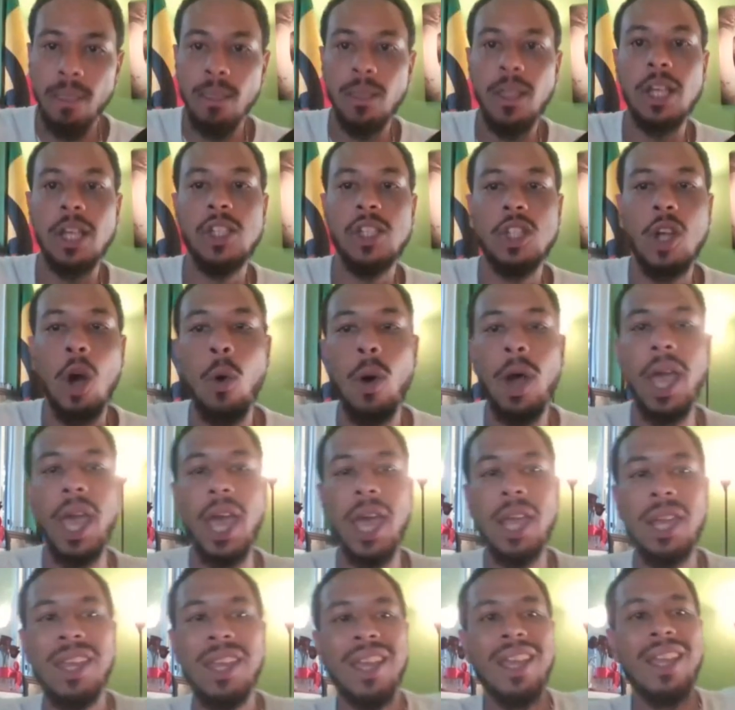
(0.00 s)
Let's go
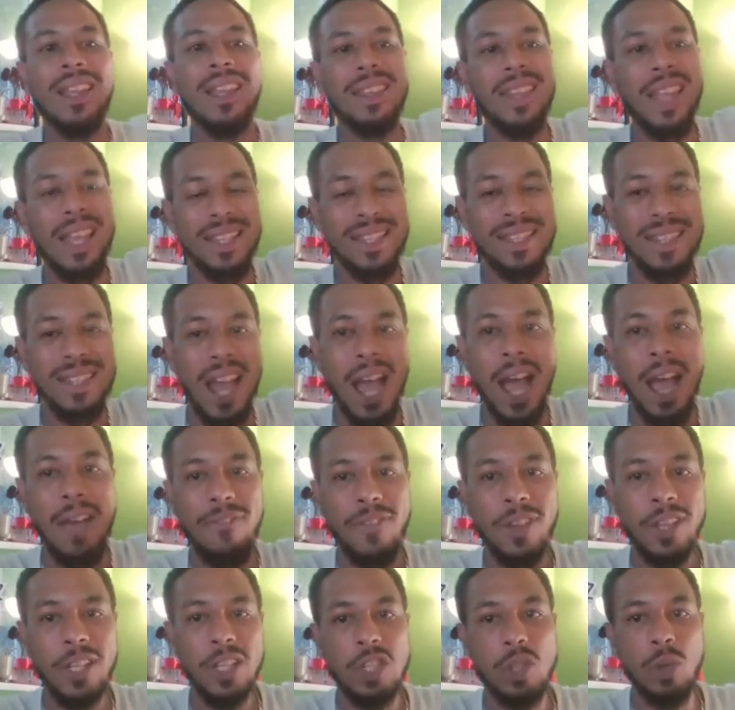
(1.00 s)
ahead. Let's
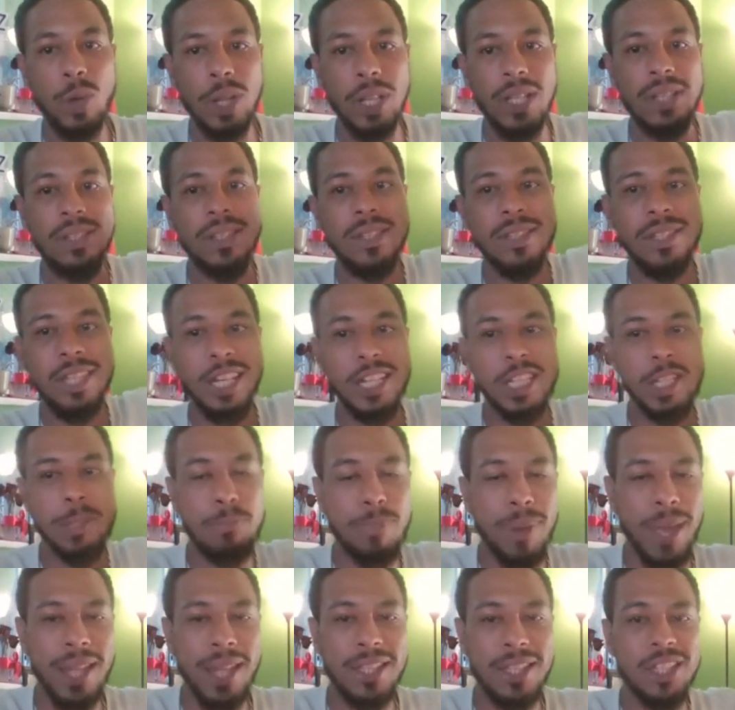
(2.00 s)
dive into it. Six
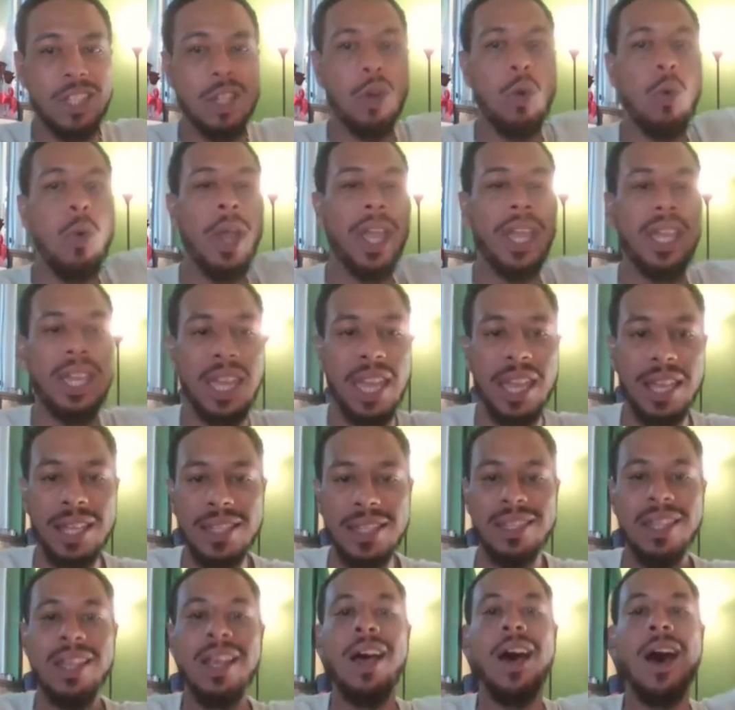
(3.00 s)
bets, quick
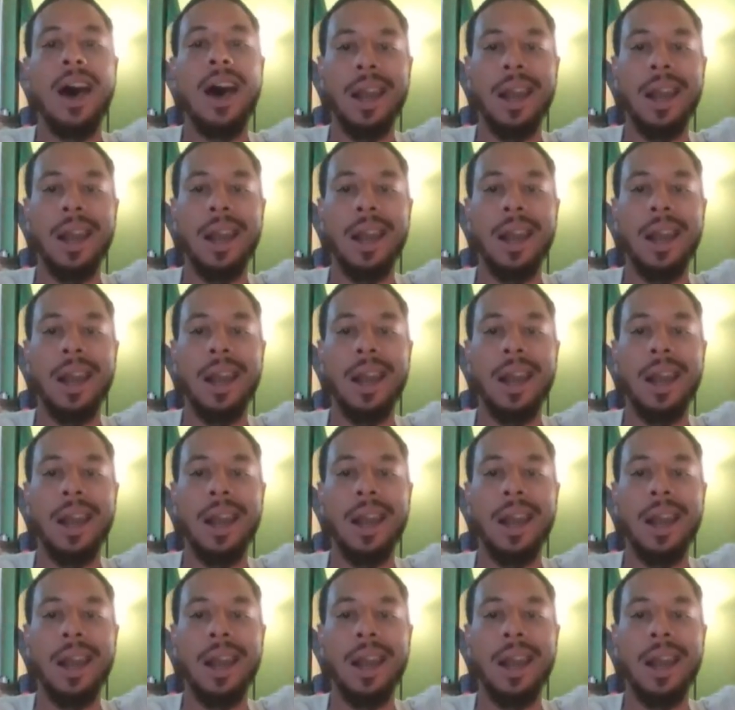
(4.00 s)
hits.